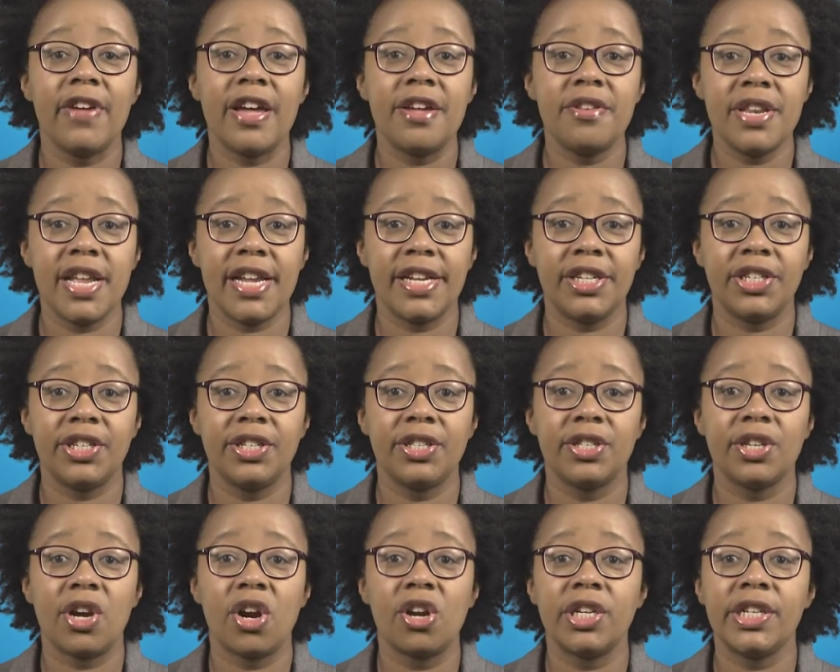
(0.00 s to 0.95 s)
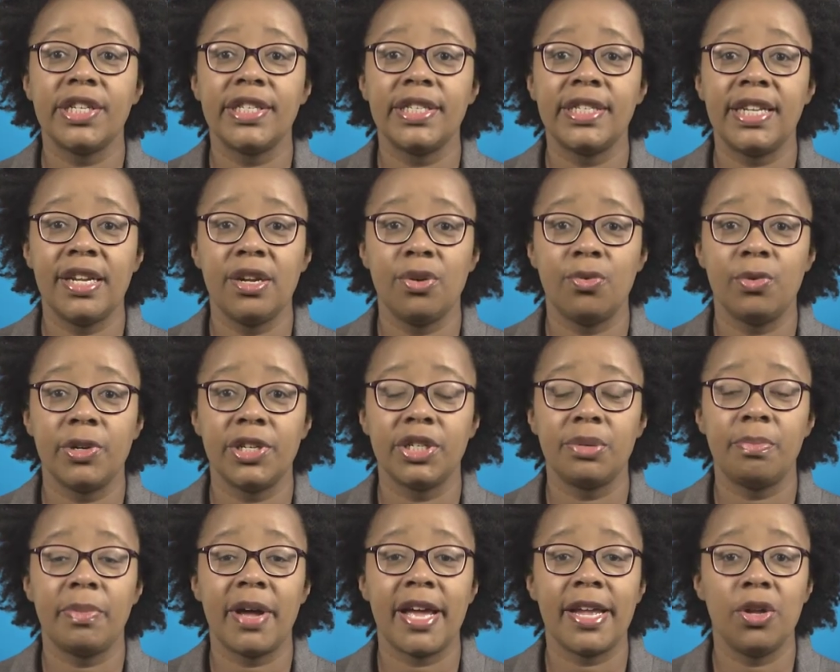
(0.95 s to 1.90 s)
foundations are
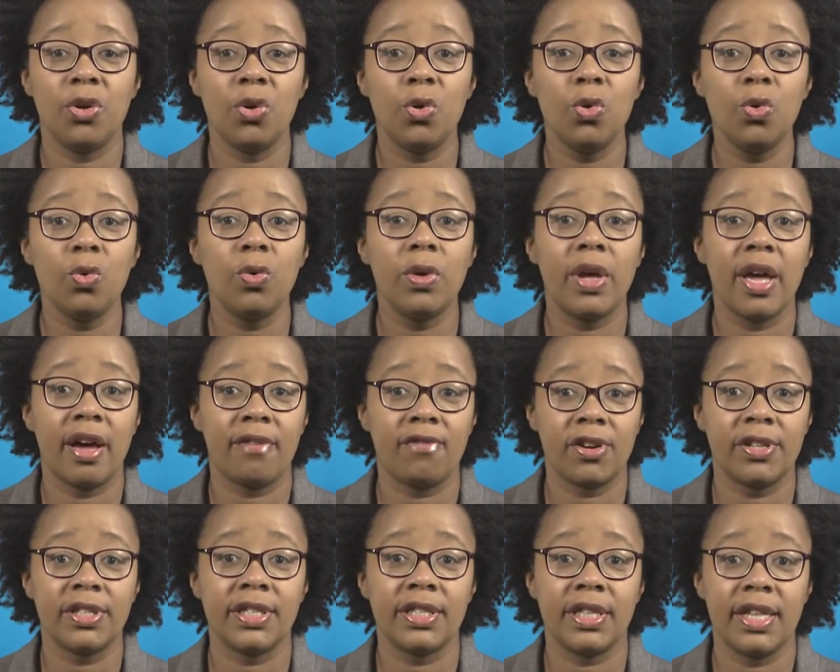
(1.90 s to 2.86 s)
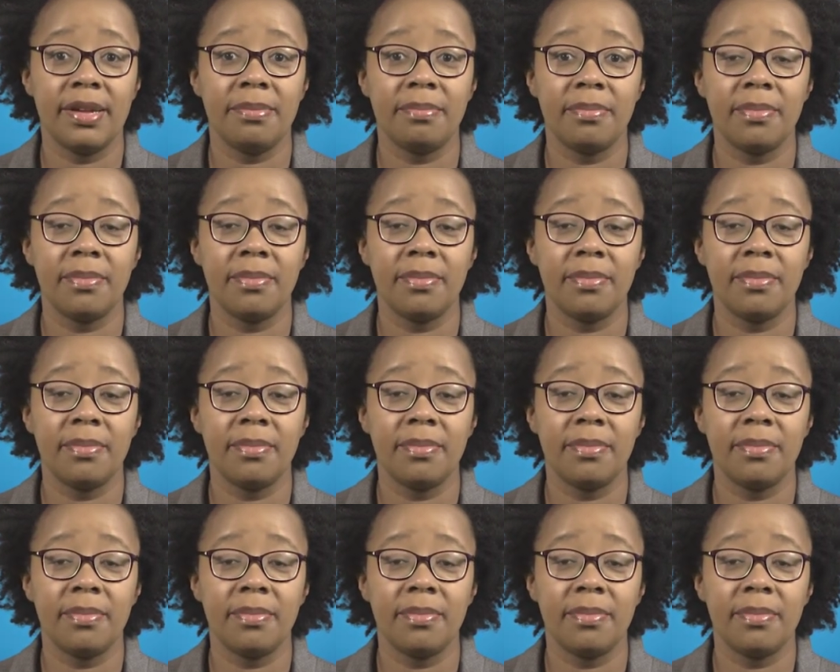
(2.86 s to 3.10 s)
distinguished by who governs them.